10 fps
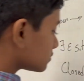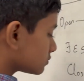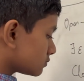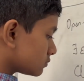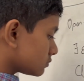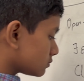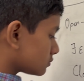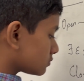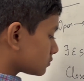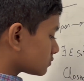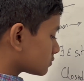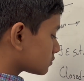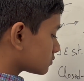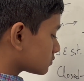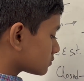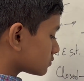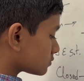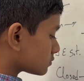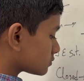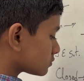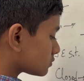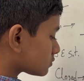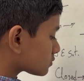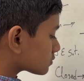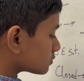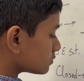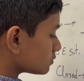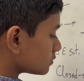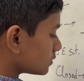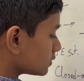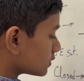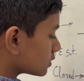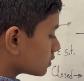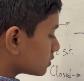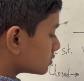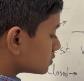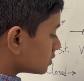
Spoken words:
Nothing is said.